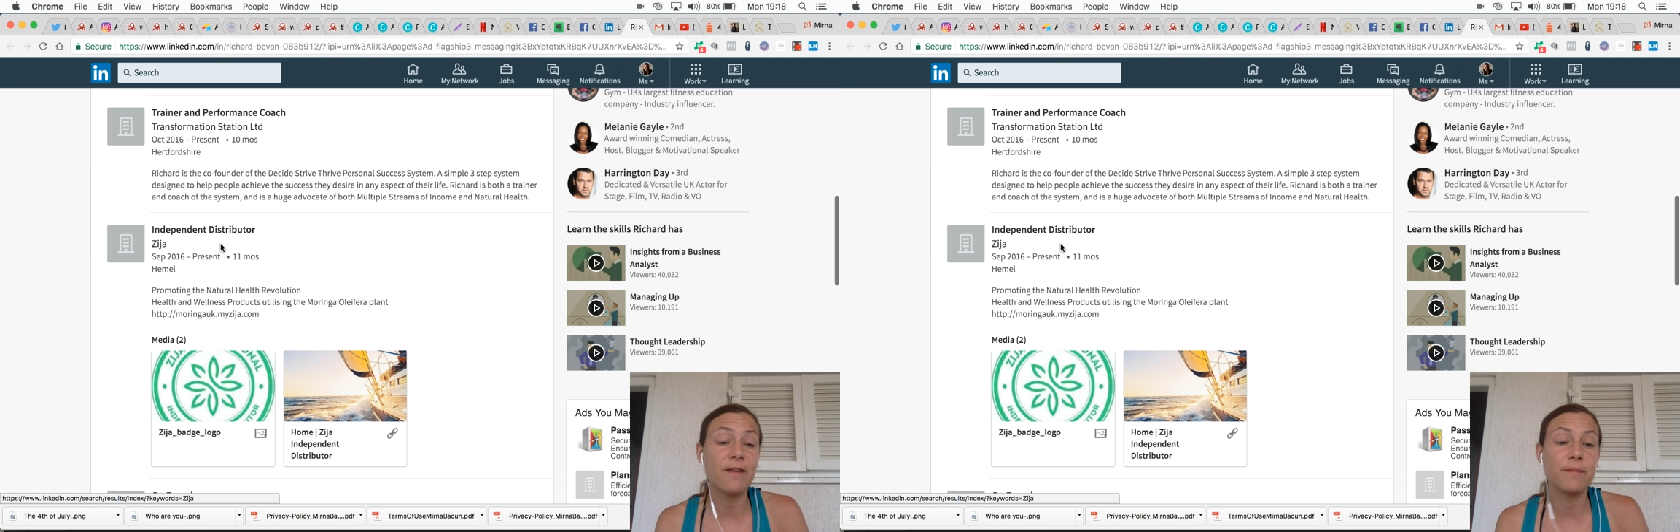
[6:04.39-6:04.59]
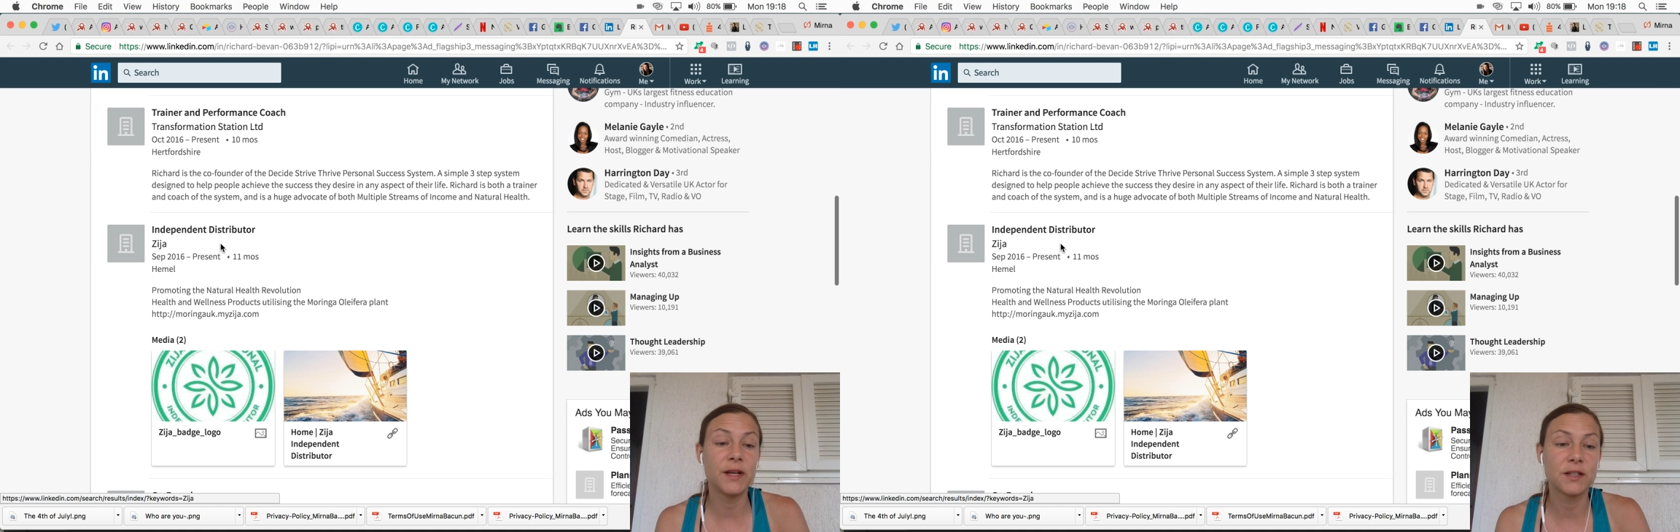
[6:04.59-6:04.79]

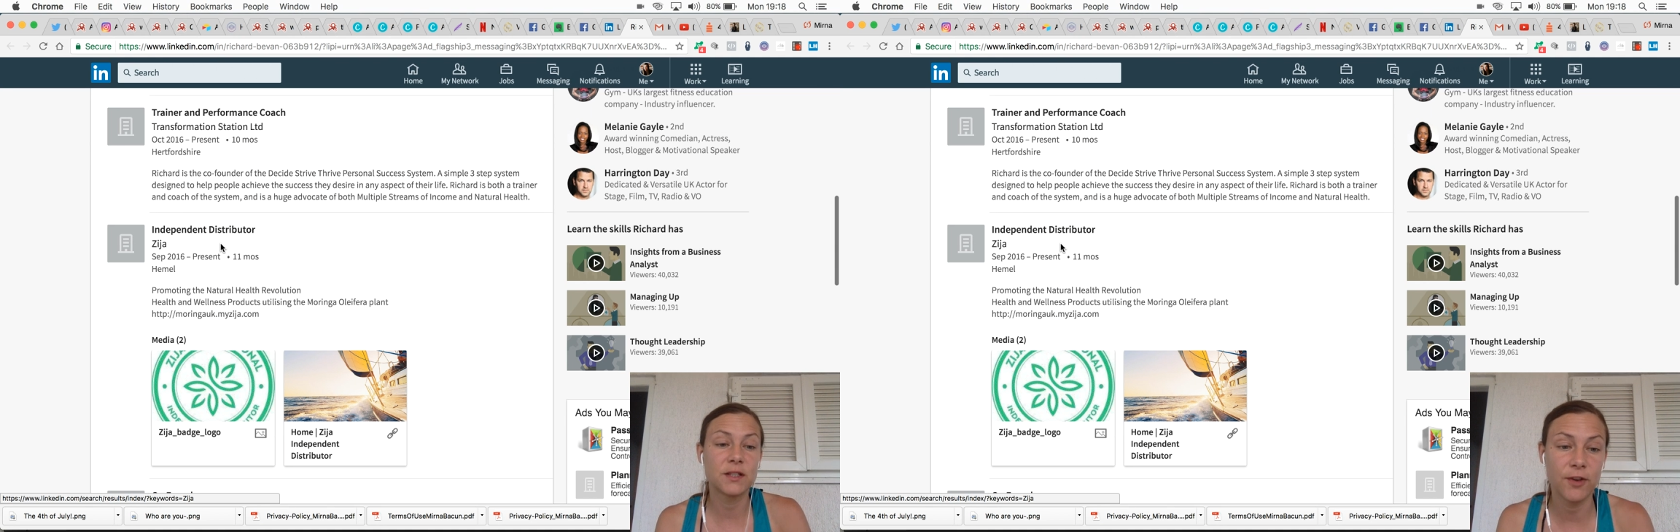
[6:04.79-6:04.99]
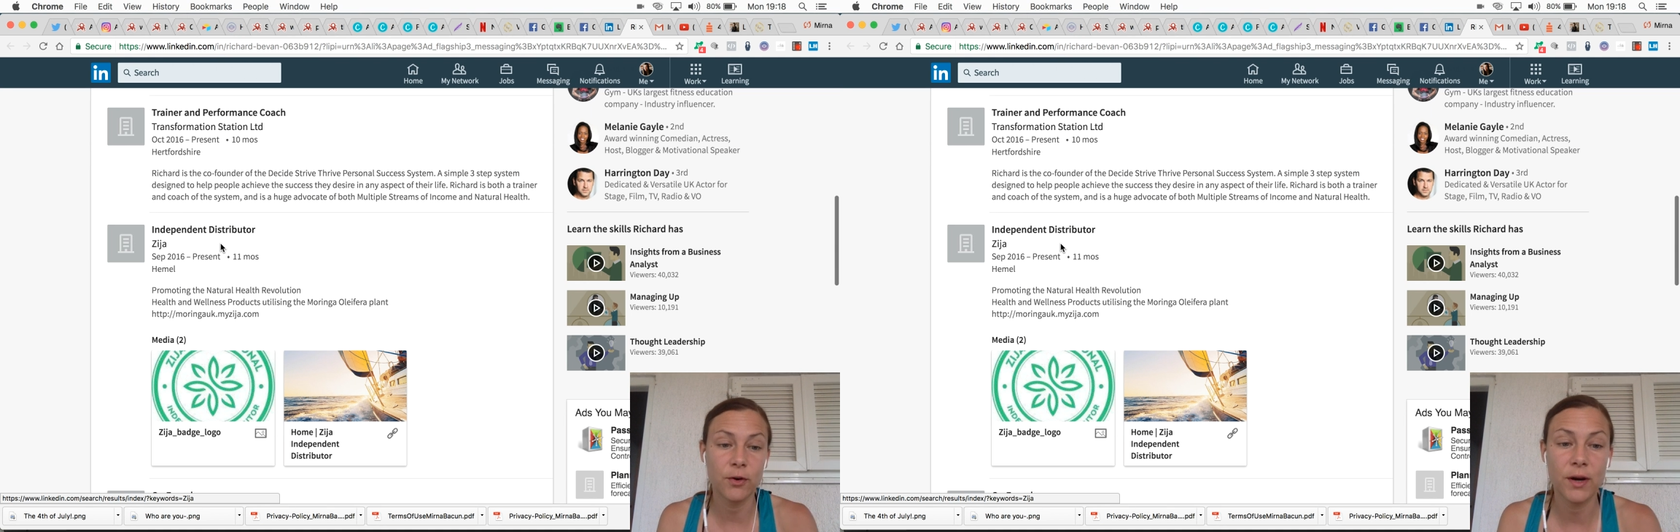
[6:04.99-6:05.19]
5
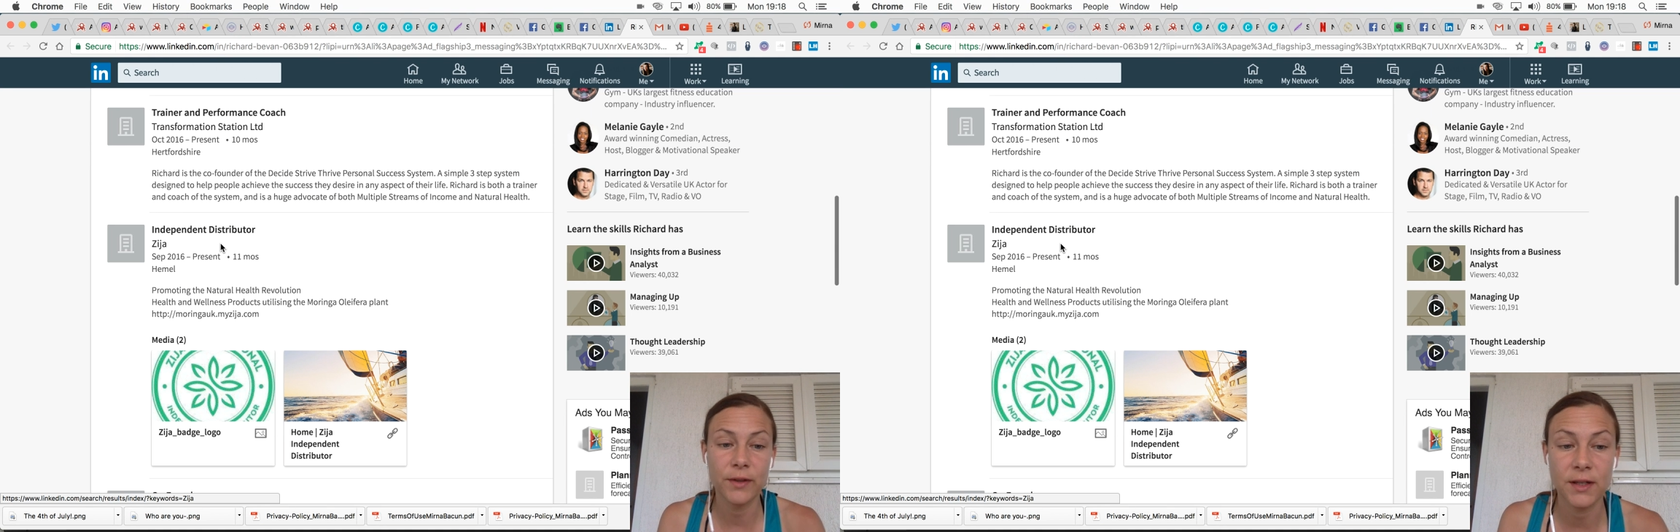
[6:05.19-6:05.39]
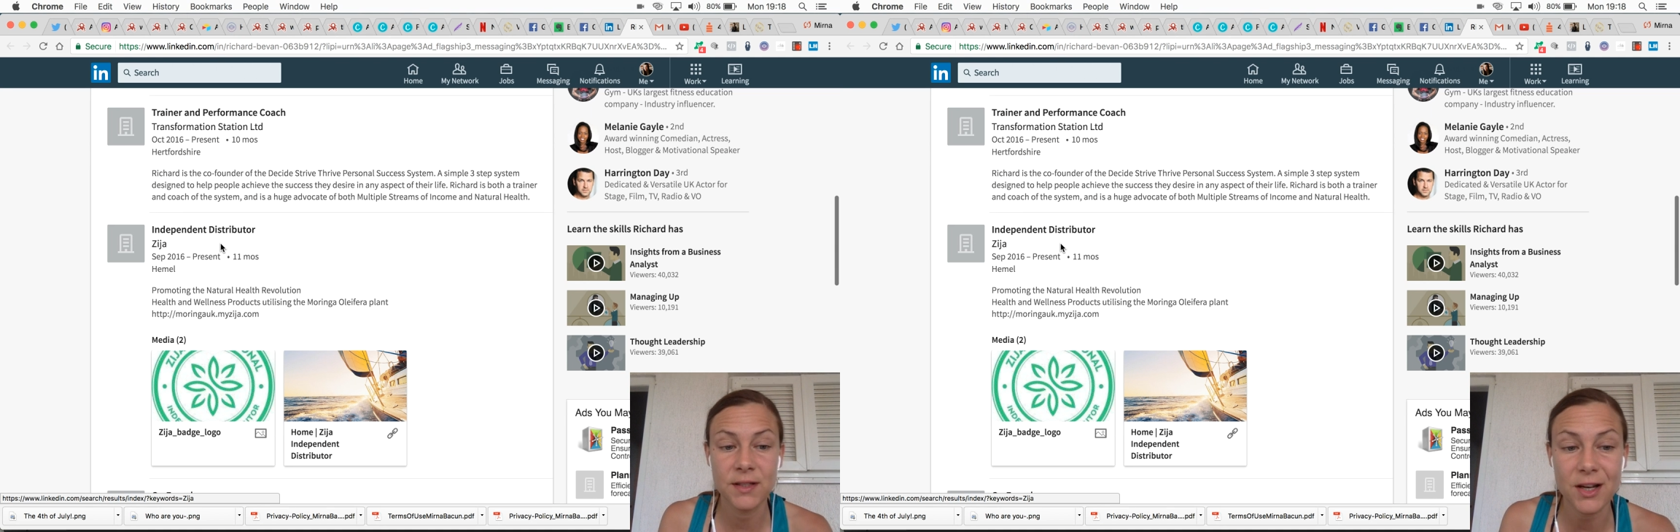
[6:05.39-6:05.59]
minutes to figure
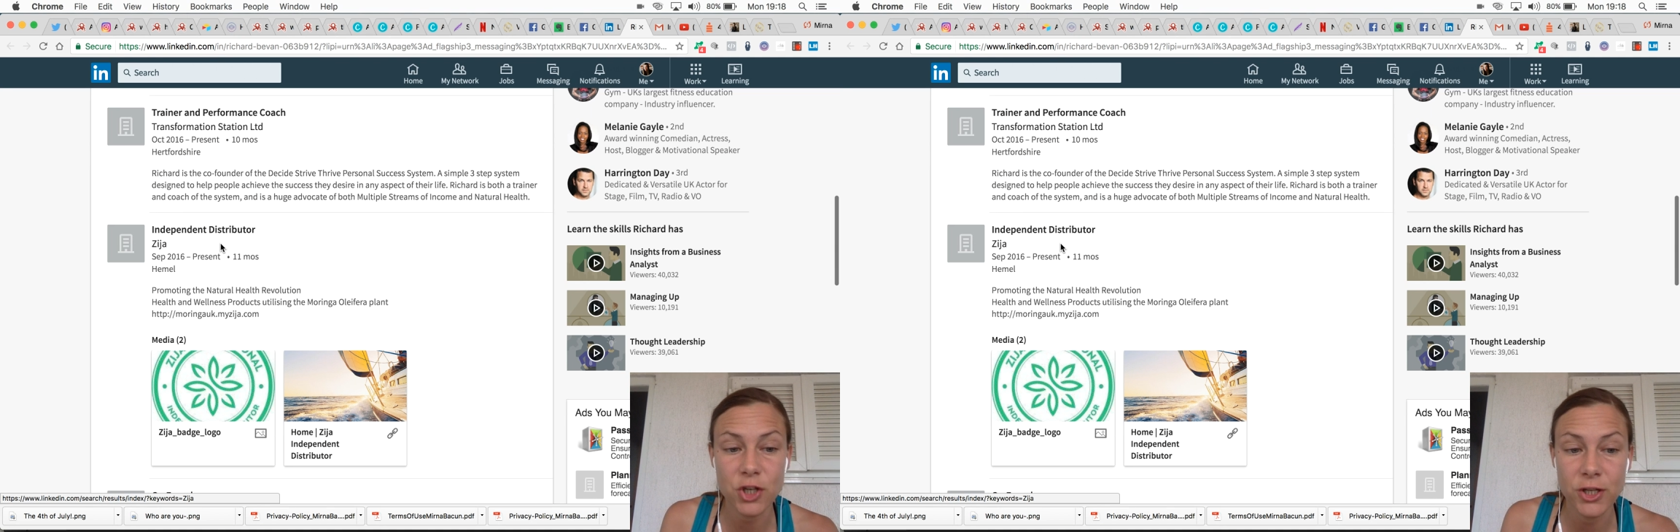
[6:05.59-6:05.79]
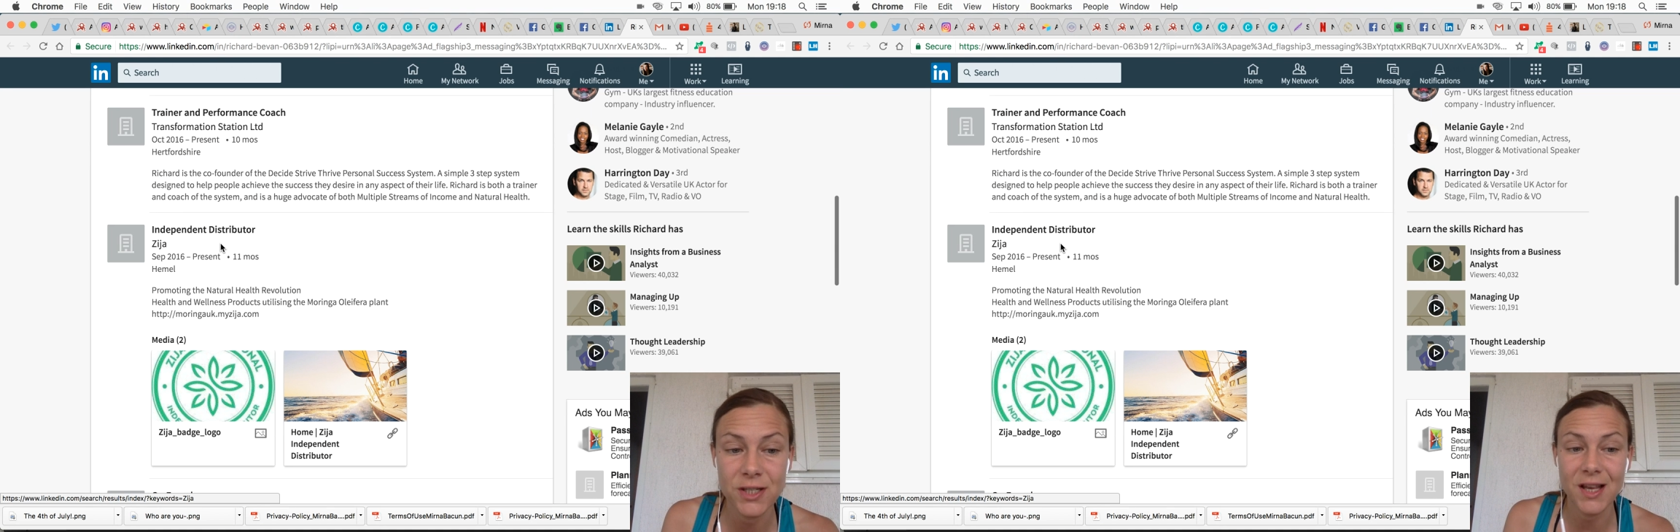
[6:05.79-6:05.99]
out that he's
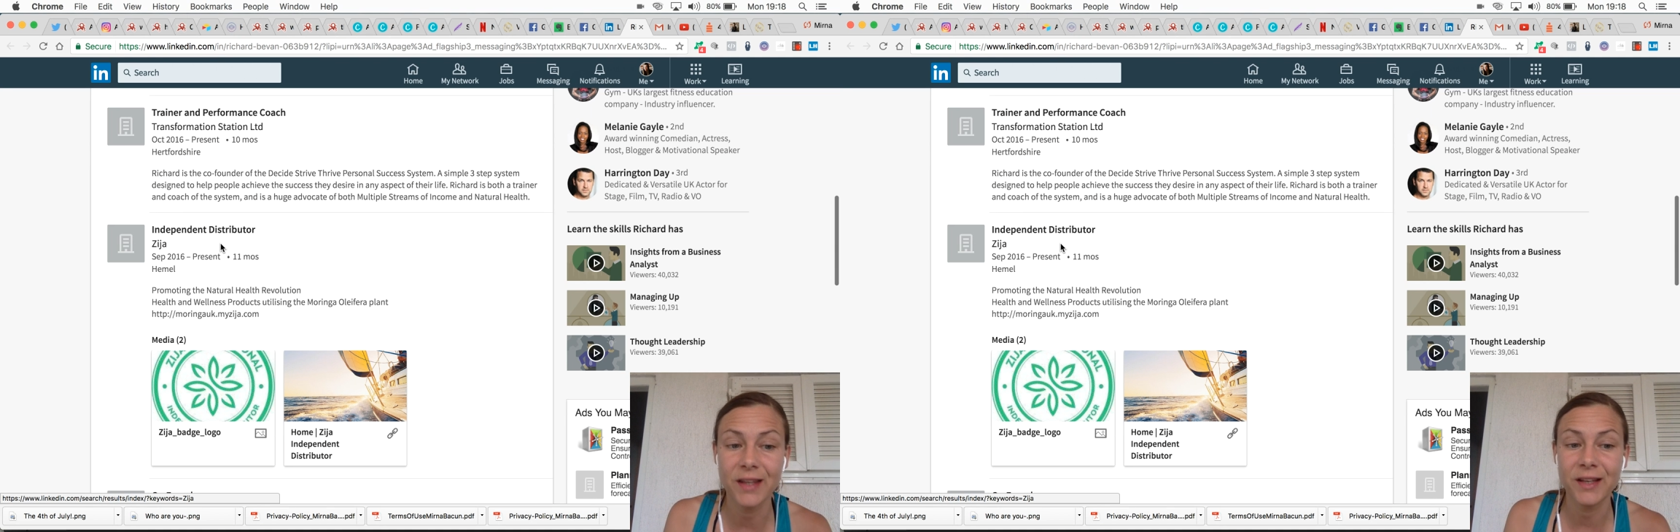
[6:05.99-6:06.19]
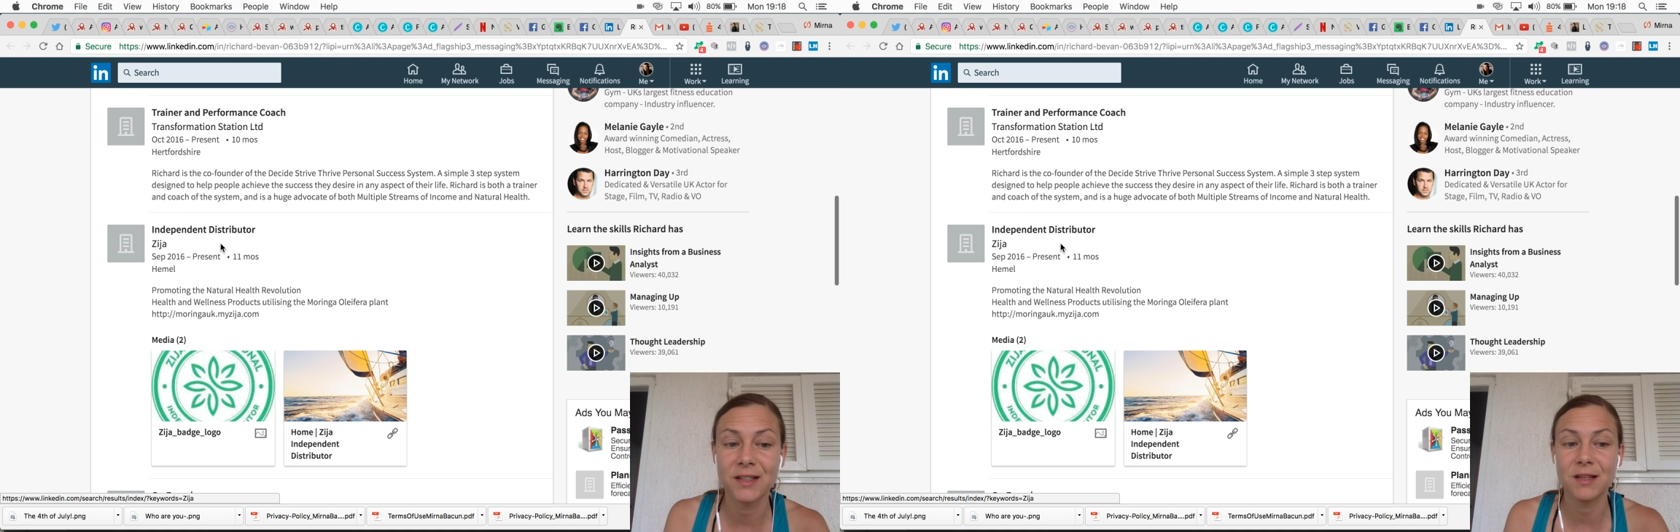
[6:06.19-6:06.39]
actually
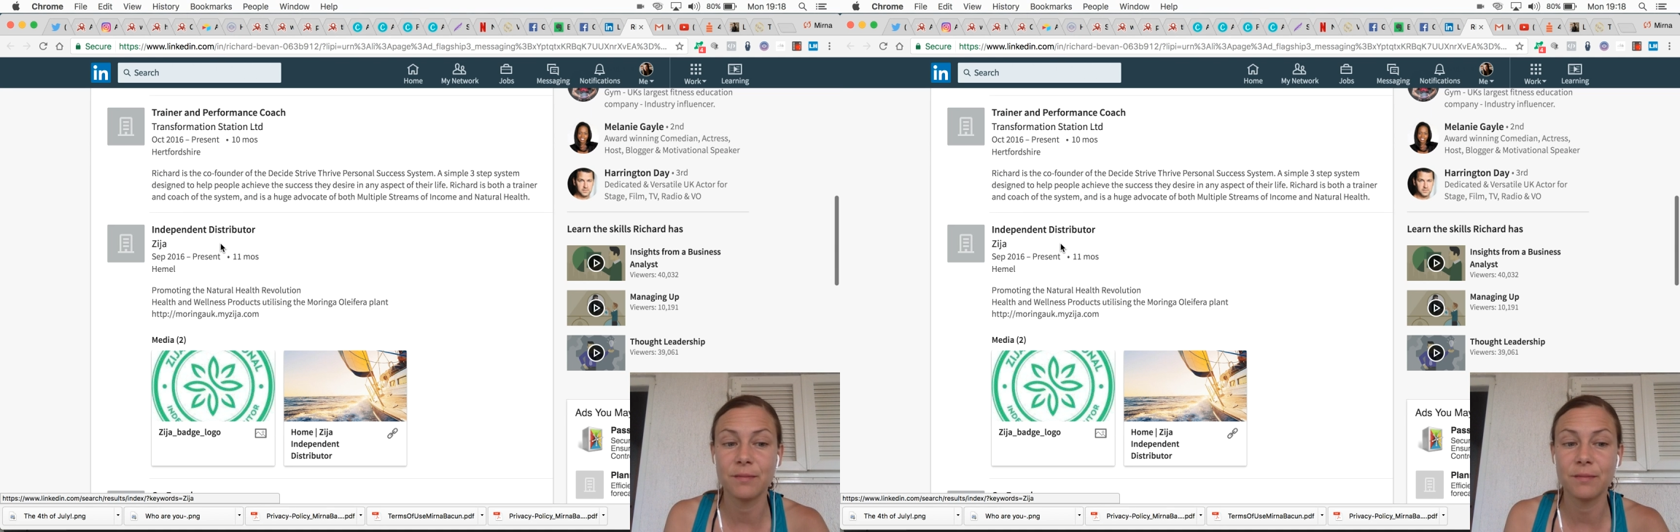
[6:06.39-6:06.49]
selling